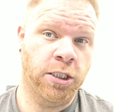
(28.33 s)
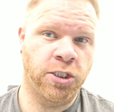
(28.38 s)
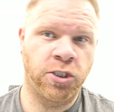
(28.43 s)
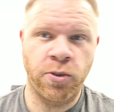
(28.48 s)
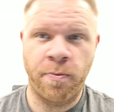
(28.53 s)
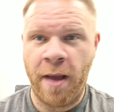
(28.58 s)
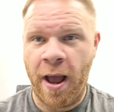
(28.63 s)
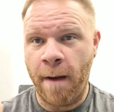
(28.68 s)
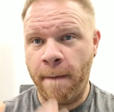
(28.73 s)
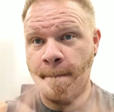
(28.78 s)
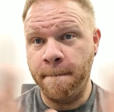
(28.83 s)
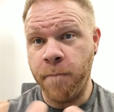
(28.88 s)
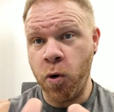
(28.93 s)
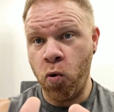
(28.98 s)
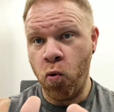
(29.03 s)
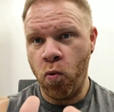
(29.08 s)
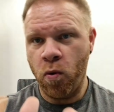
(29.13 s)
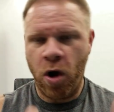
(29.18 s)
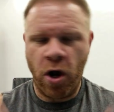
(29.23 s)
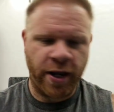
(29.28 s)
Zoom out.
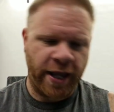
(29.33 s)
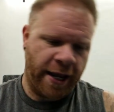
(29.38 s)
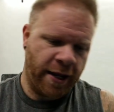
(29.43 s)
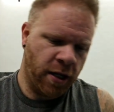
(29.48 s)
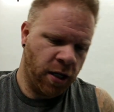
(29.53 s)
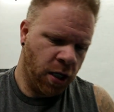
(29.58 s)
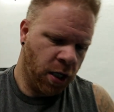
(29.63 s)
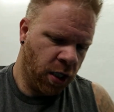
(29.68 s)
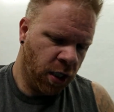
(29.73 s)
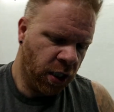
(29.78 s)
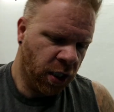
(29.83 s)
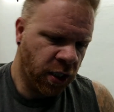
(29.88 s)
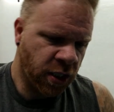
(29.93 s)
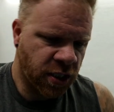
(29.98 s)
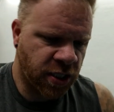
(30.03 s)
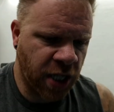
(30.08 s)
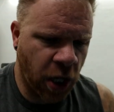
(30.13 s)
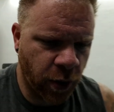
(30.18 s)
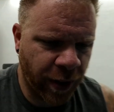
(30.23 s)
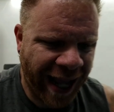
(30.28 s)
Okay.
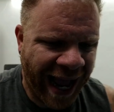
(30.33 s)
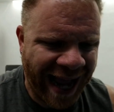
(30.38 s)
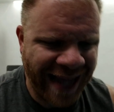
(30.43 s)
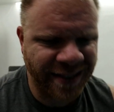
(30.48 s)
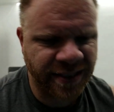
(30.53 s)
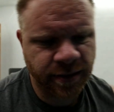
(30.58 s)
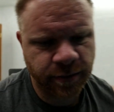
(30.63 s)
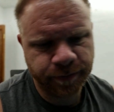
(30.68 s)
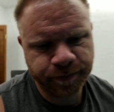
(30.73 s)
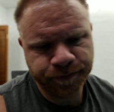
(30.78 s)
So guys,